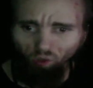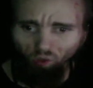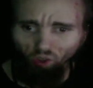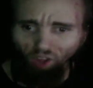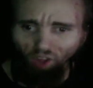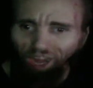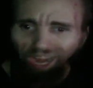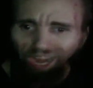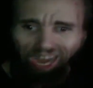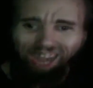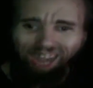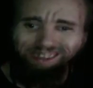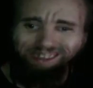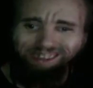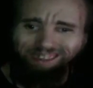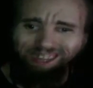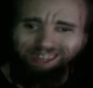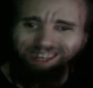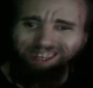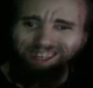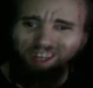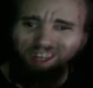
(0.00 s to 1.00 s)
I did
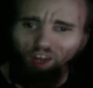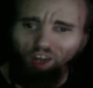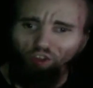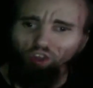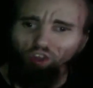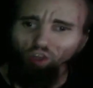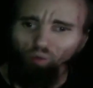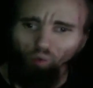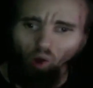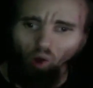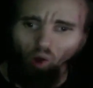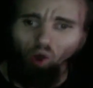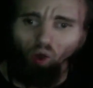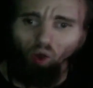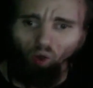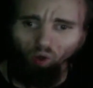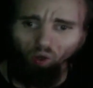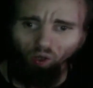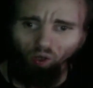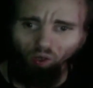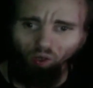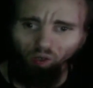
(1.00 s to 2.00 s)
nothing wrong.
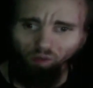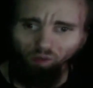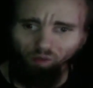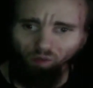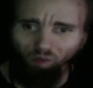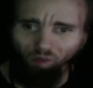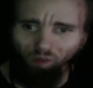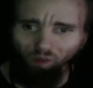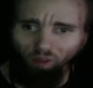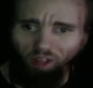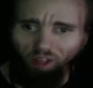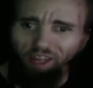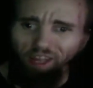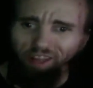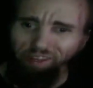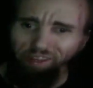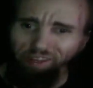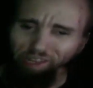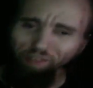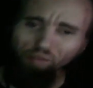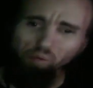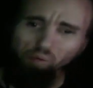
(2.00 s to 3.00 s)

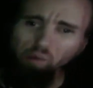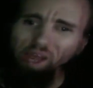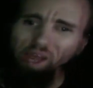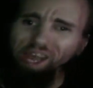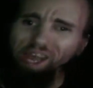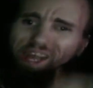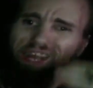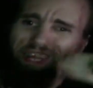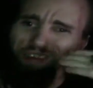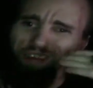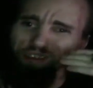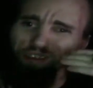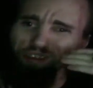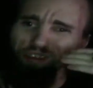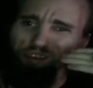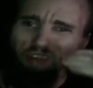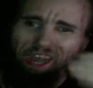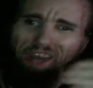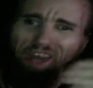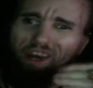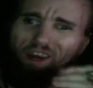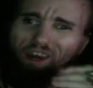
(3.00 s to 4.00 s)
This man
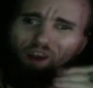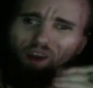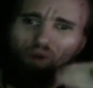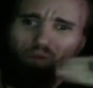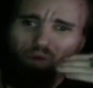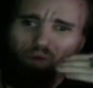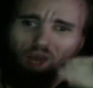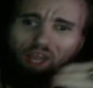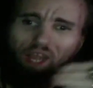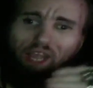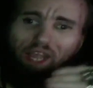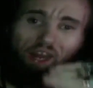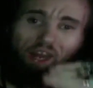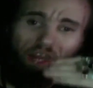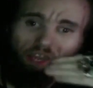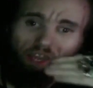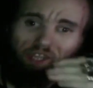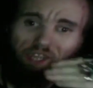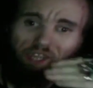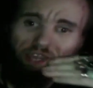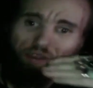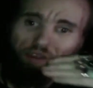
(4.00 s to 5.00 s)
incited a riot
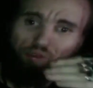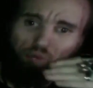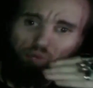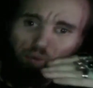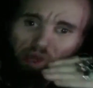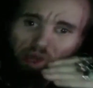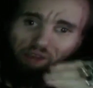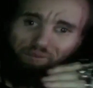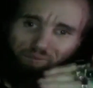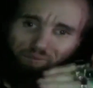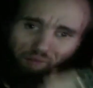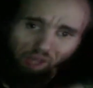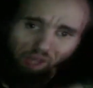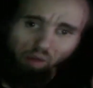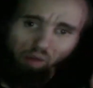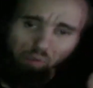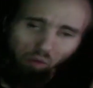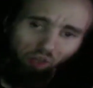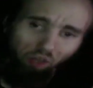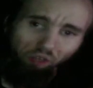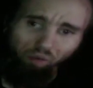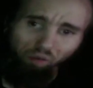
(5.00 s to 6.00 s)
against my family.